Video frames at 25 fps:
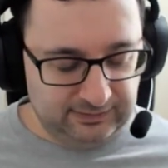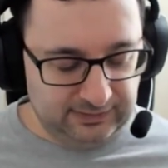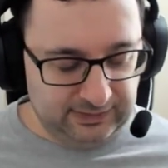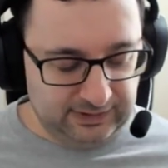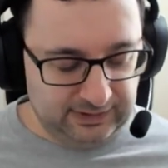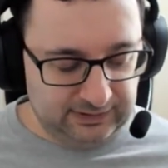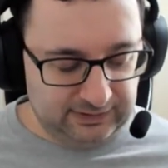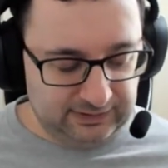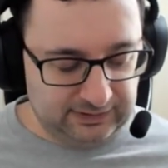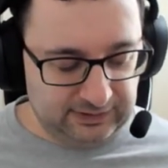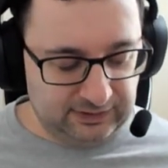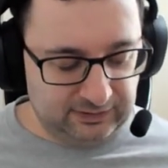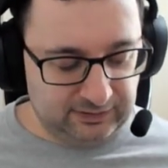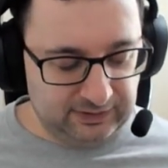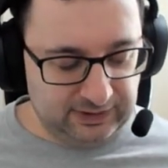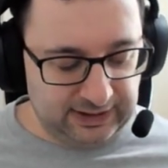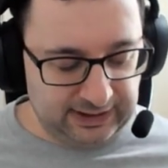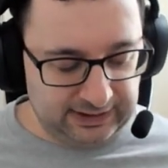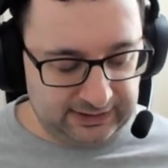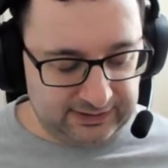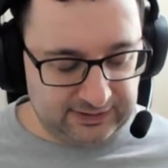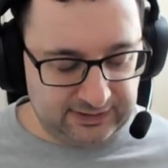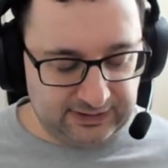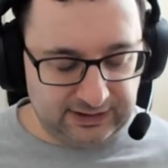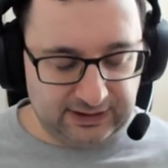So
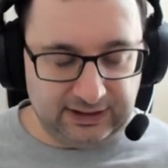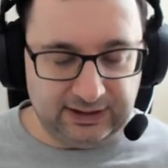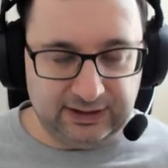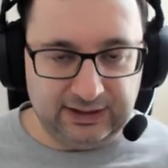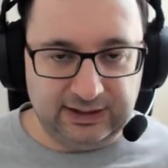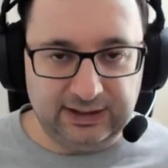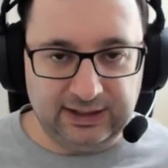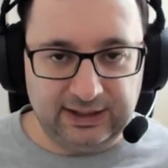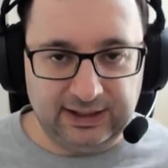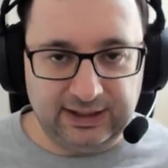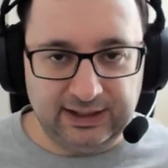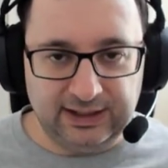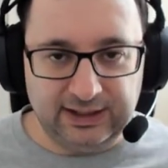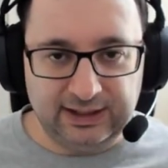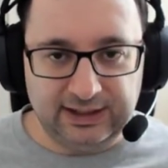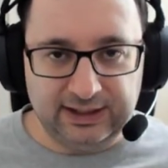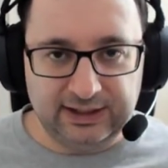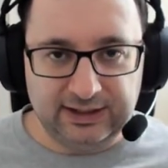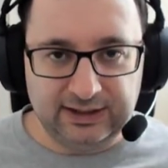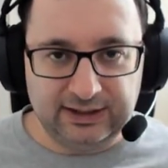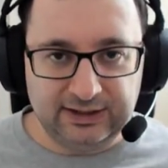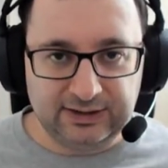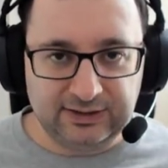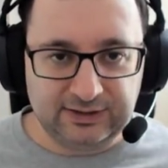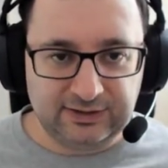next thing
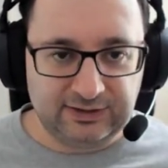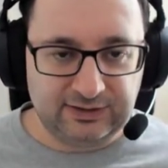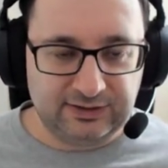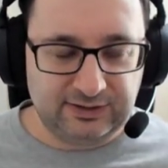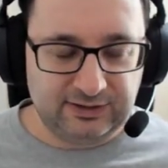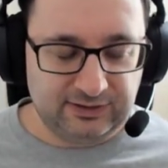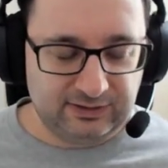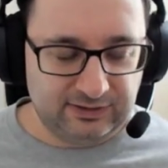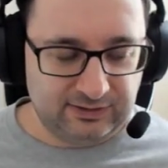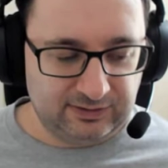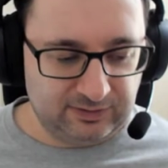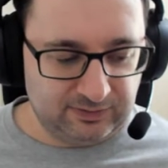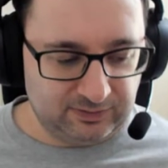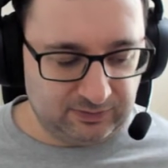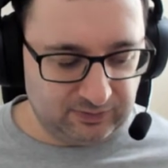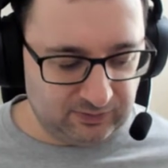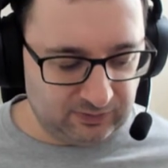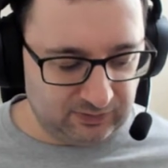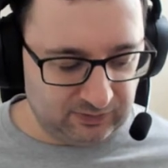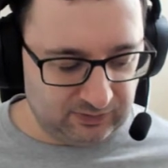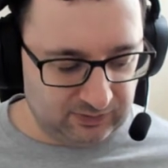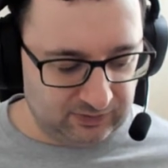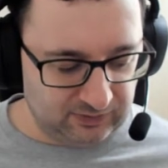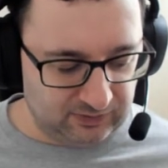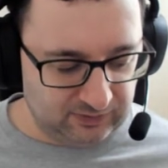is
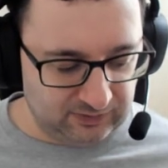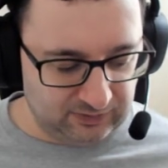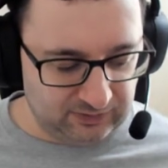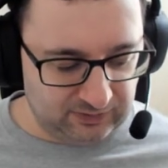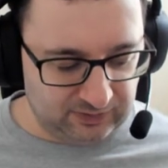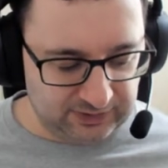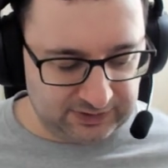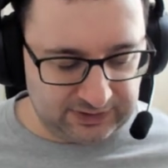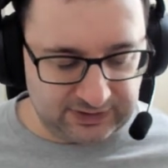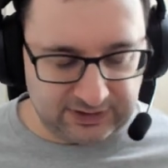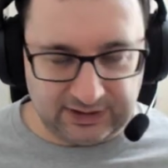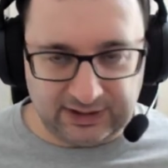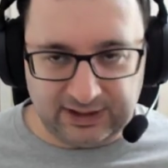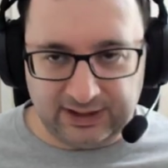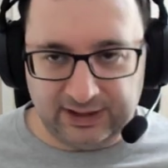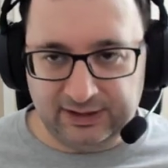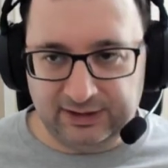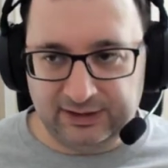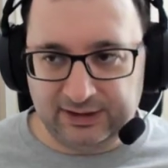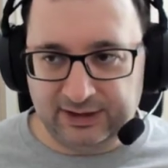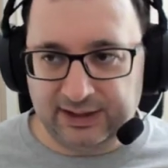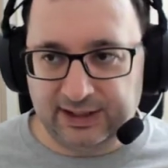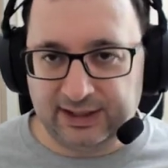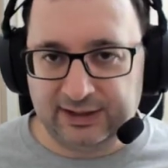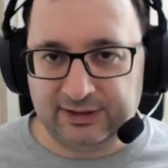what I
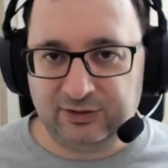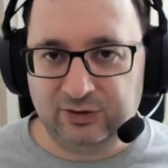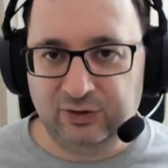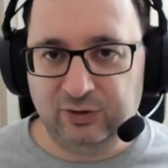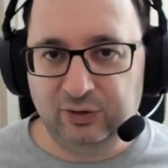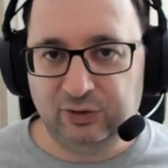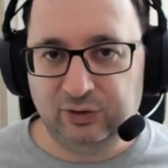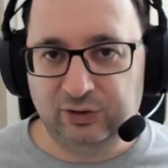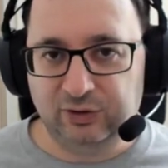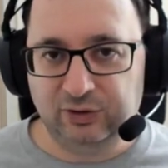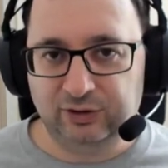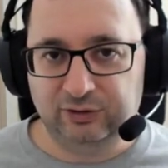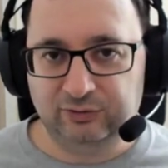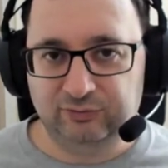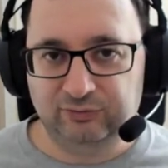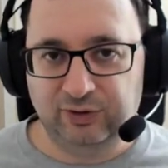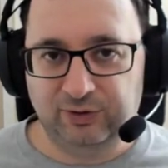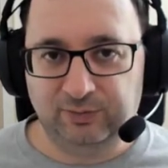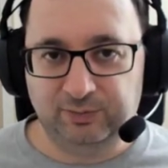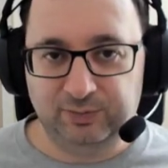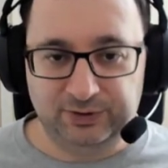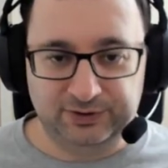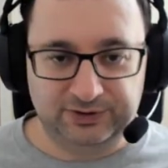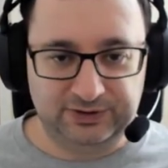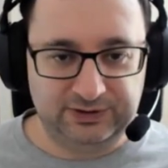think I'd call
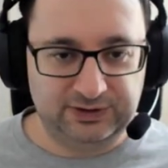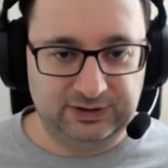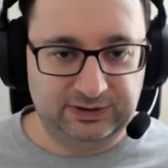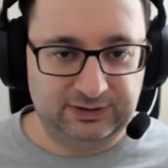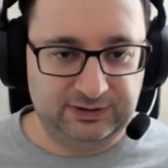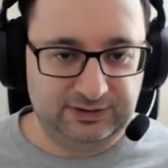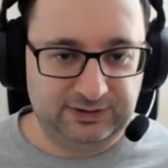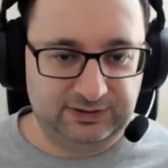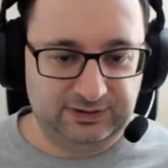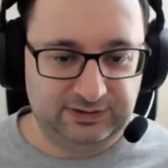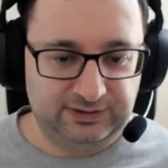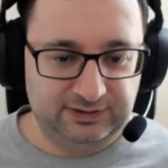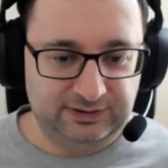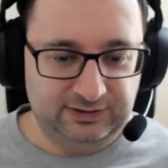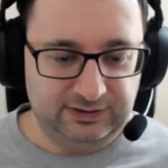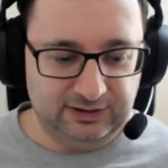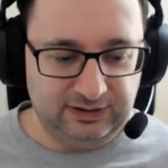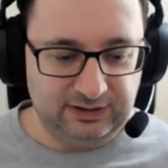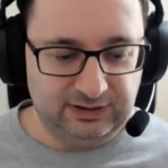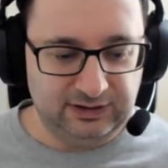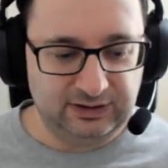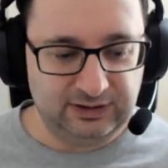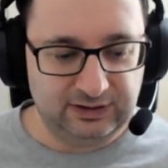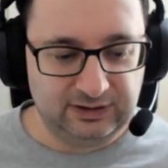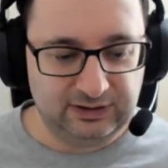robustness,
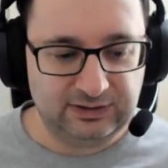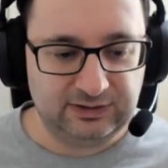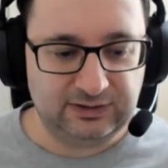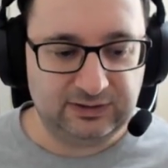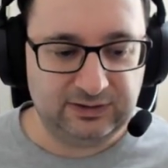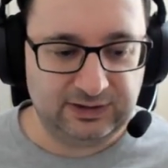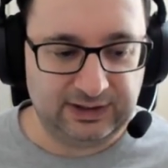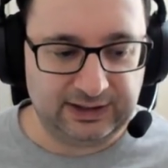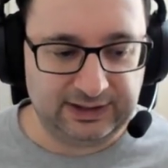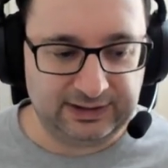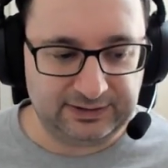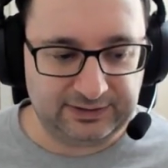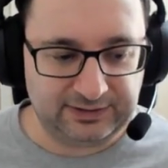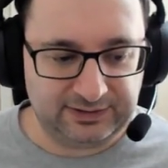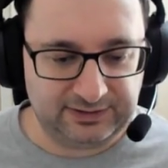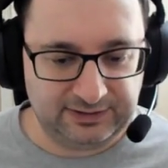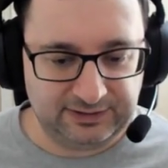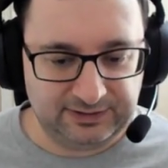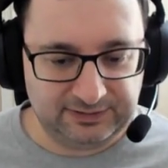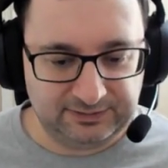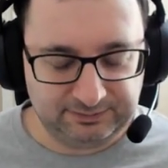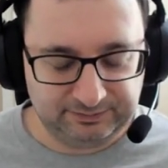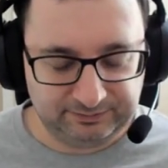and that's